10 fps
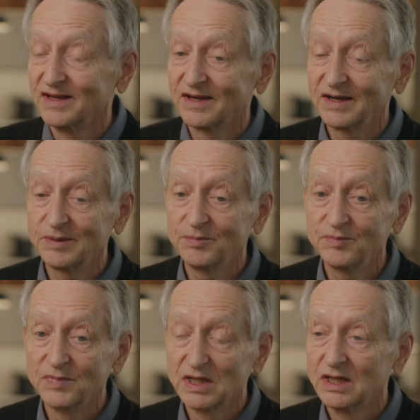
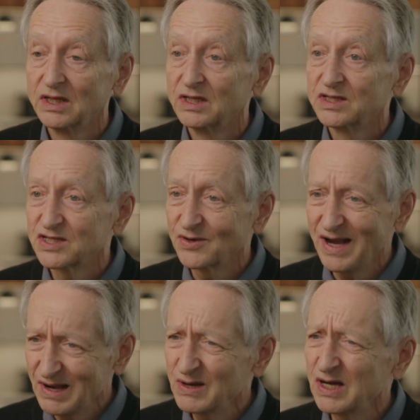So
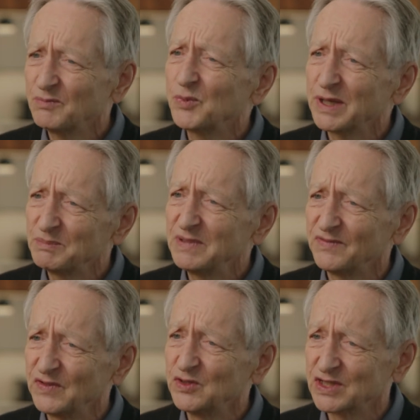how hard would it be
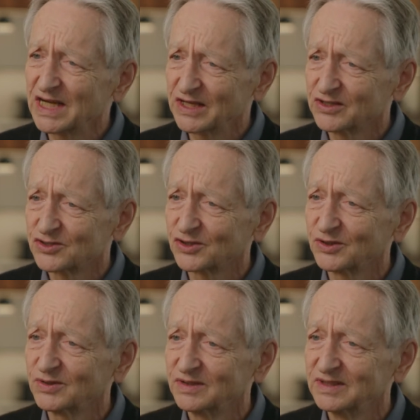for you to get
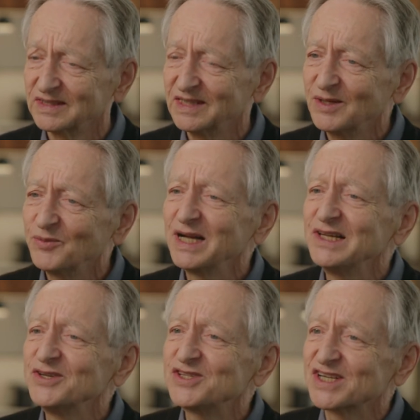control? Well,
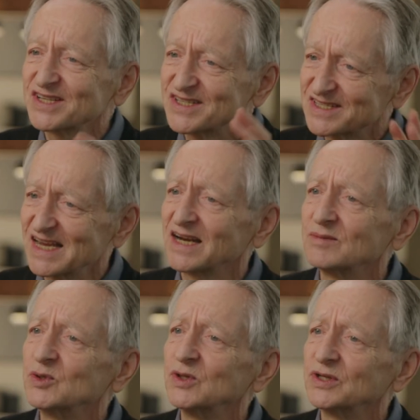you just tell
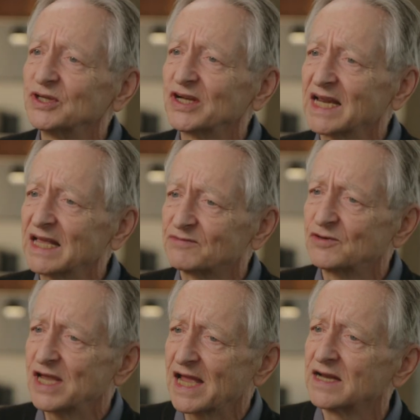them all you're going to get
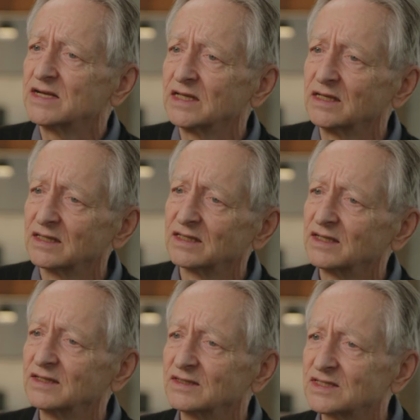free candy,
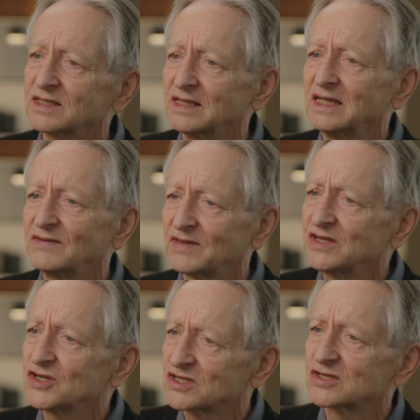and if they
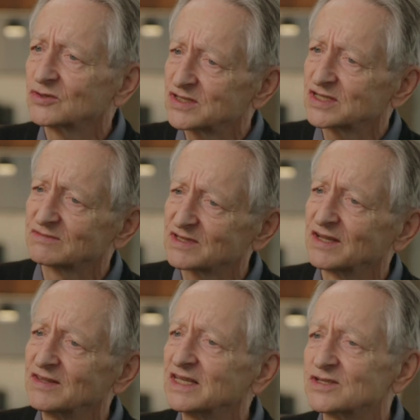just sort of
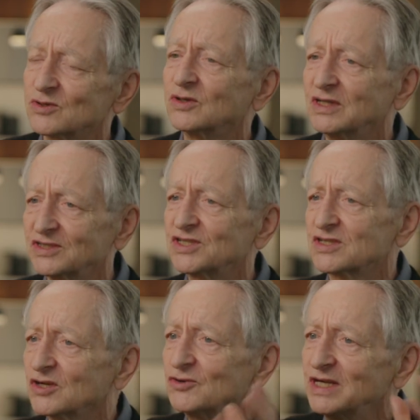sign this or just
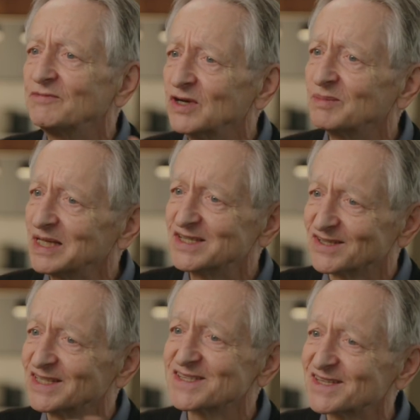agree verbally to
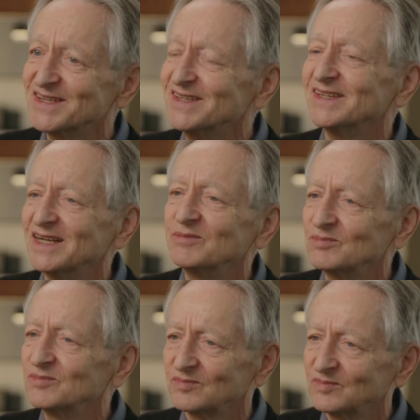this,
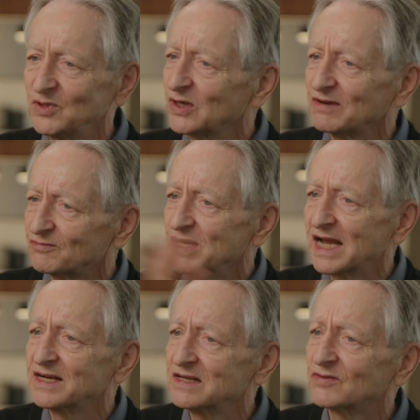you get free
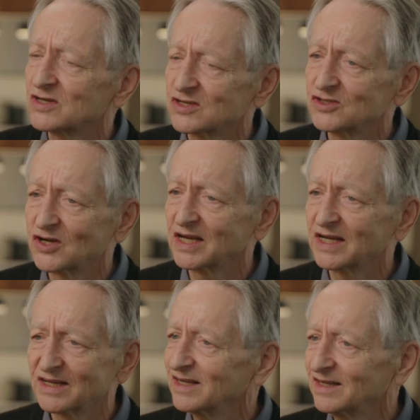candy for as long as you
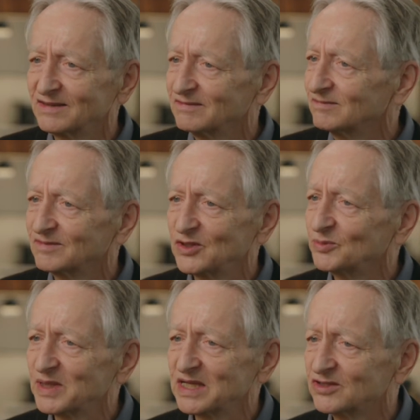like, and you'll
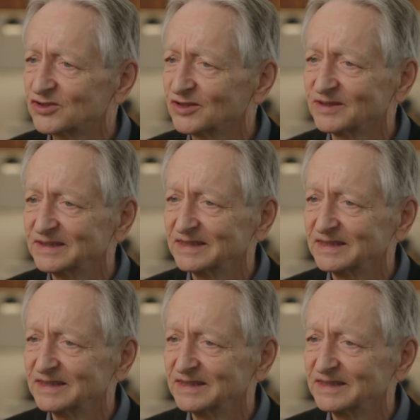be in control.